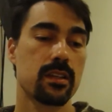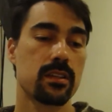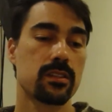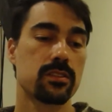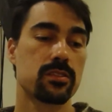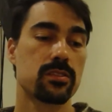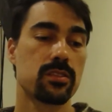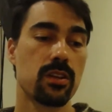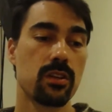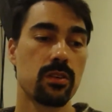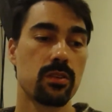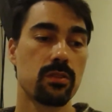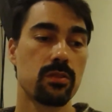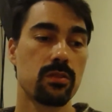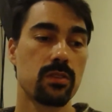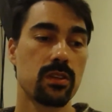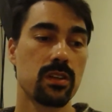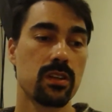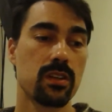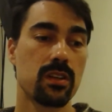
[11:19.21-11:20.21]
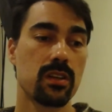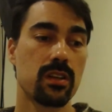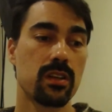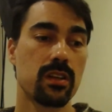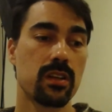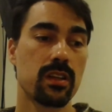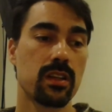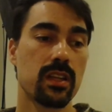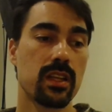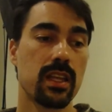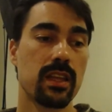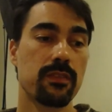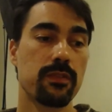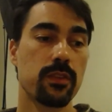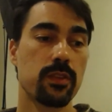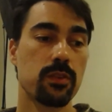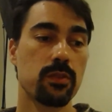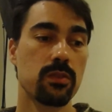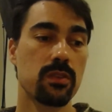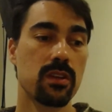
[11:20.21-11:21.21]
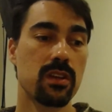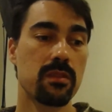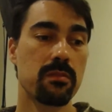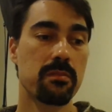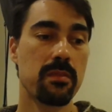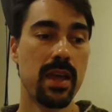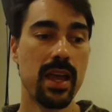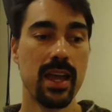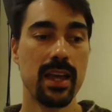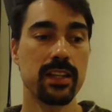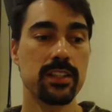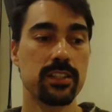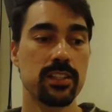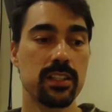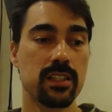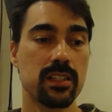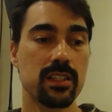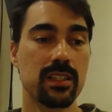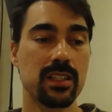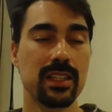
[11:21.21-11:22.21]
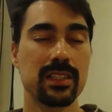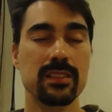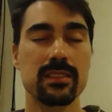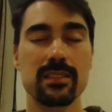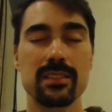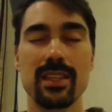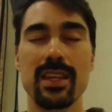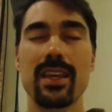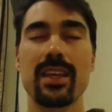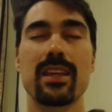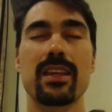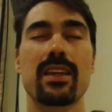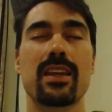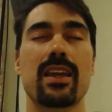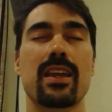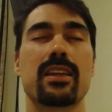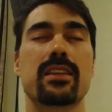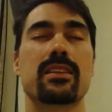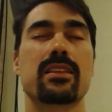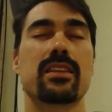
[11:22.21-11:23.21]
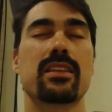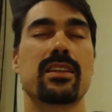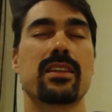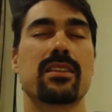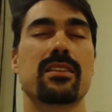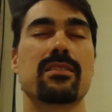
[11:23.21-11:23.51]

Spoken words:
So if you imagine, let's say at the